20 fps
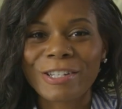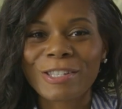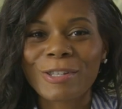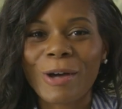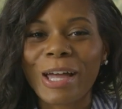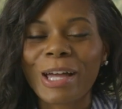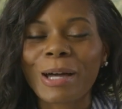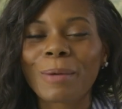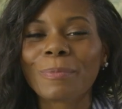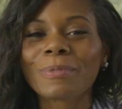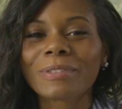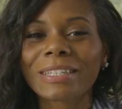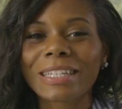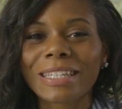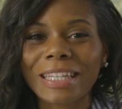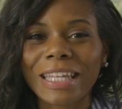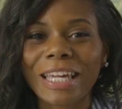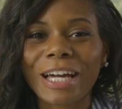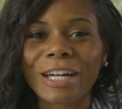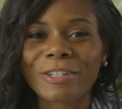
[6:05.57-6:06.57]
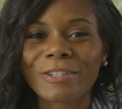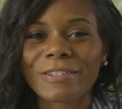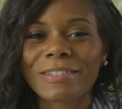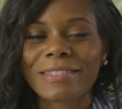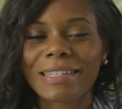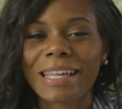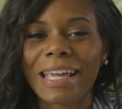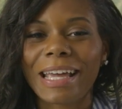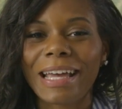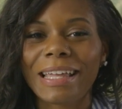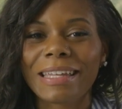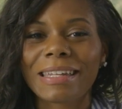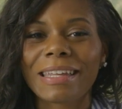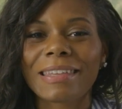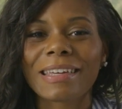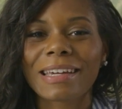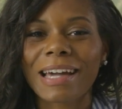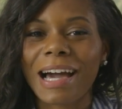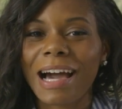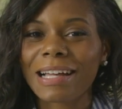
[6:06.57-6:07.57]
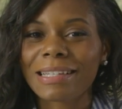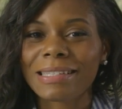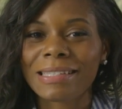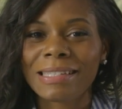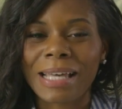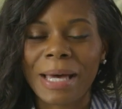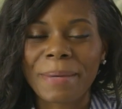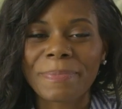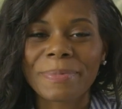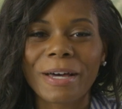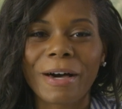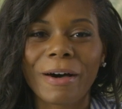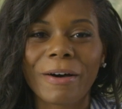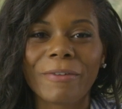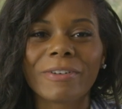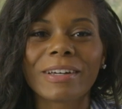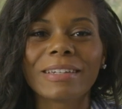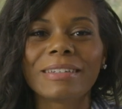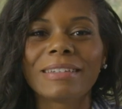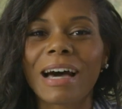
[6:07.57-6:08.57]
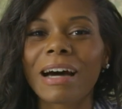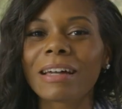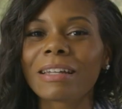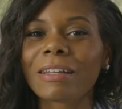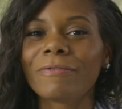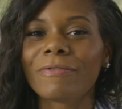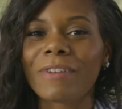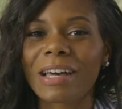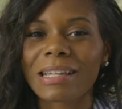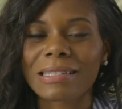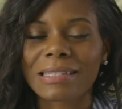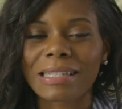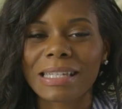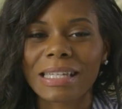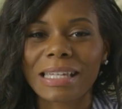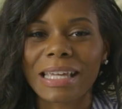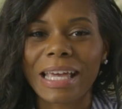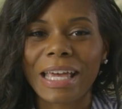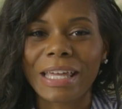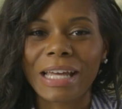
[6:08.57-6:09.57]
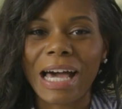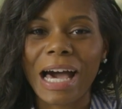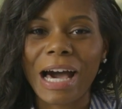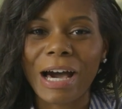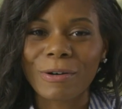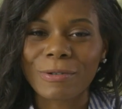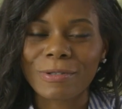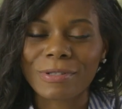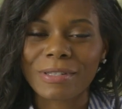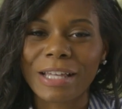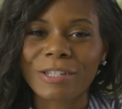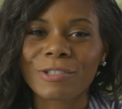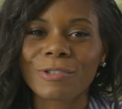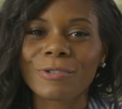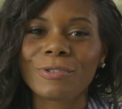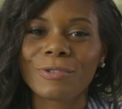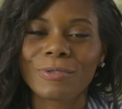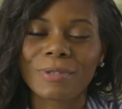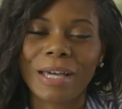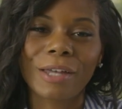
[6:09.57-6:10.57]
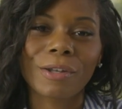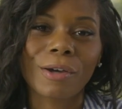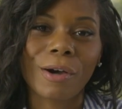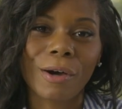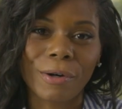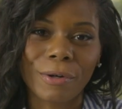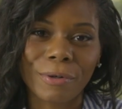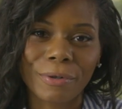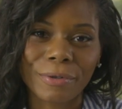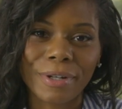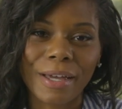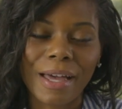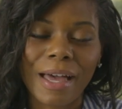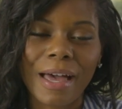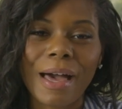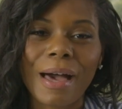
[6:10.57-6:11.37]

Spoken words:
so I completely understand the concept of not investing in a house that you do not own.